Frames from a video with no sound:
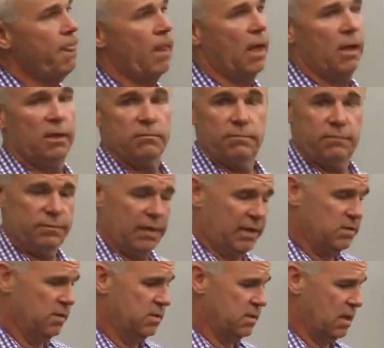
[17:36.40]
oh,
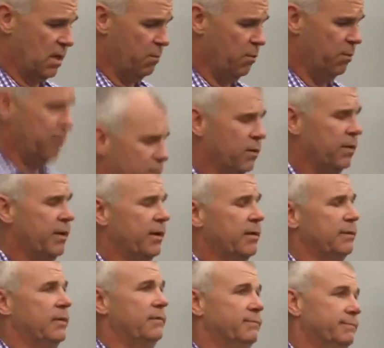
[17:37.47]
actually there's a couple people
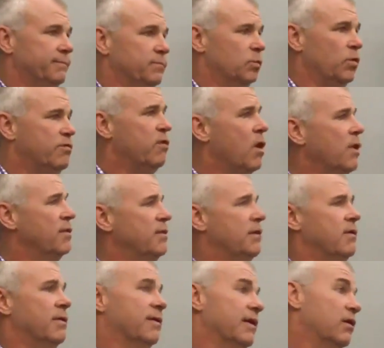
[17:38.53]
here, but we
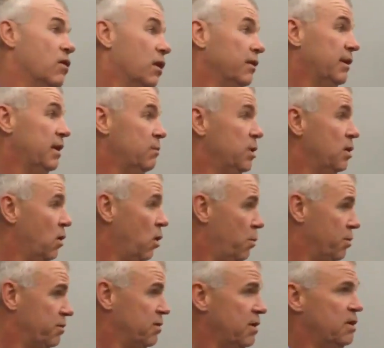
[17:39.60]
volunteer at a thing called E B
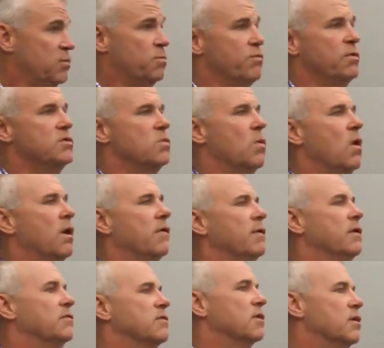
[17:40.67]
Hope. It's in East Bridgewater,
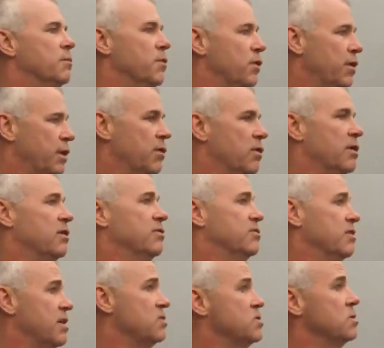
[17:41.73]
and it's a community
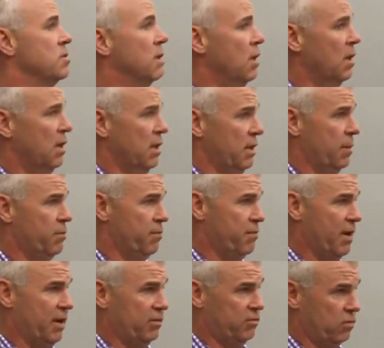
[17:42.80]
organization that
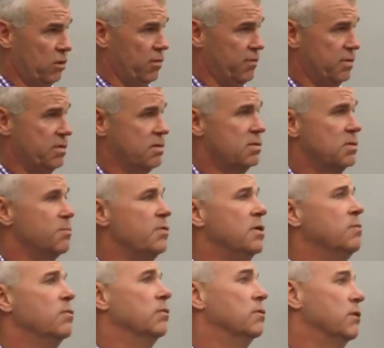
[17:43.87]
provides services to
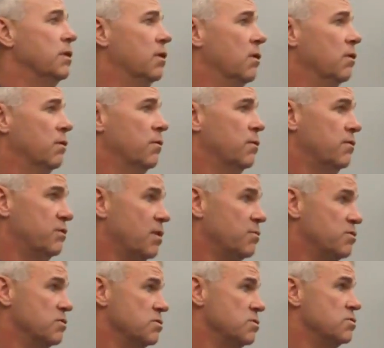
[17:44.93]
people, you know, with
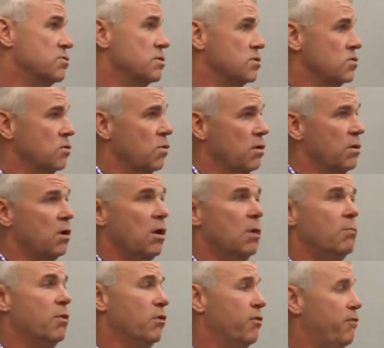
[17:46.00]
substance use disorder,
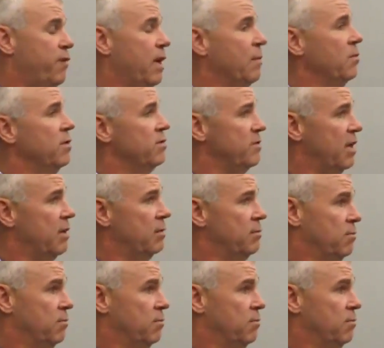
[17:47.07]
both families and,